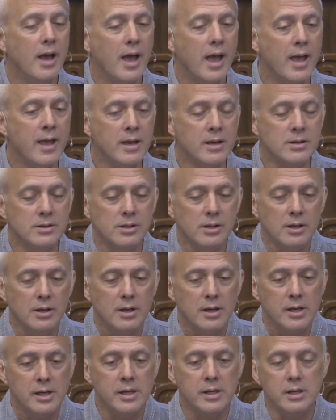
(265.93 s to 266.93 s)
And
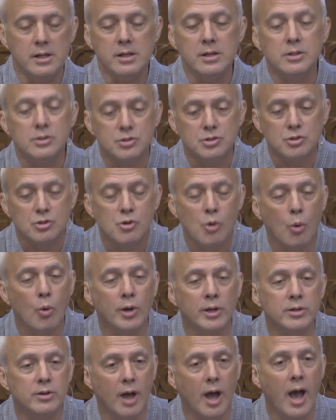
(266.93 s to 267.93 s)
it is
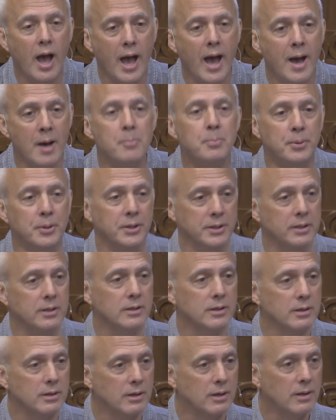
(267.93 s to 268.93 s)
going to happen.
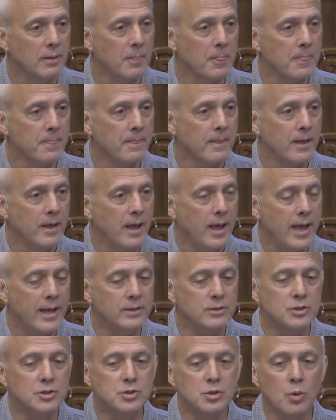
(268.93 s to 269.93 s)

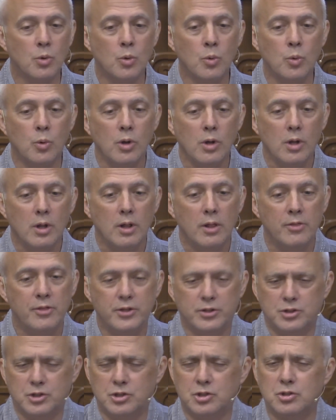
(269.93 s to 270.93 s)
And so
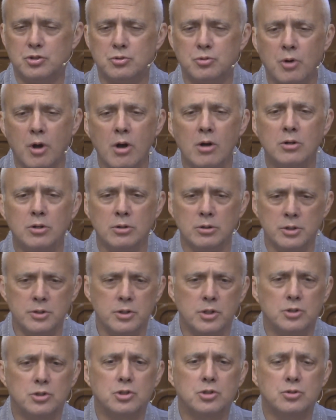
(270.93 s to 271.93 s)
the struggle
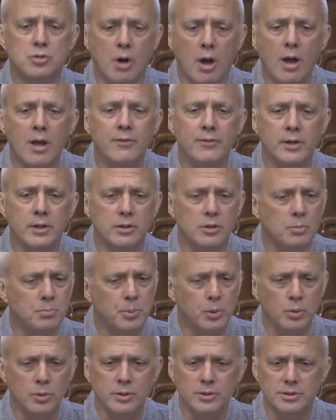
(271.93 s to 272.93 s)
and the striving, the
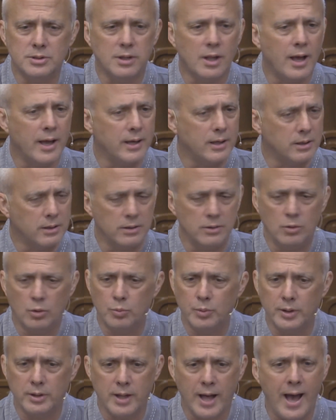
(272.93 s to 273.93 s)
Buddha's like,
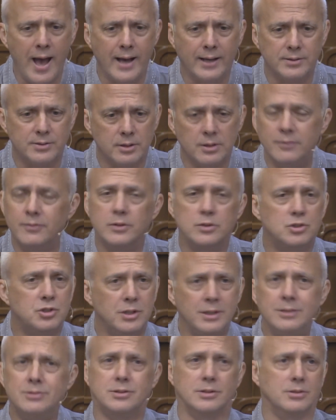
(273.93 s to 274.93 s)
relax. Even
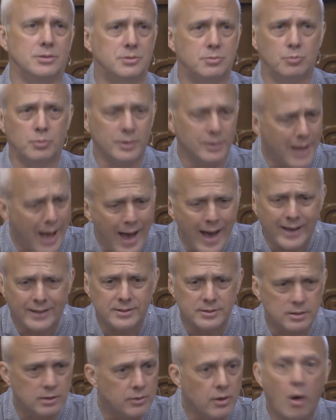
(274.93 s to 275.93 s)
Jesus,
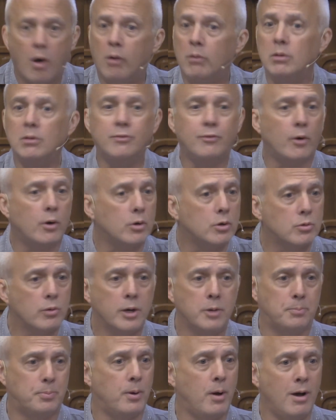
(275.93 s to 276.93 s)
relax. All of our
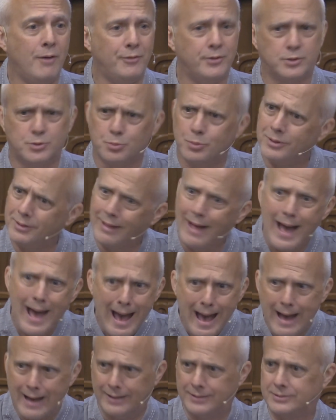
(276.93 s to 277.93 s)
great prophets,
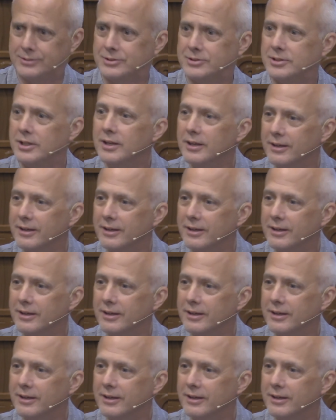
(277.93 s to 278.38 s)
relax.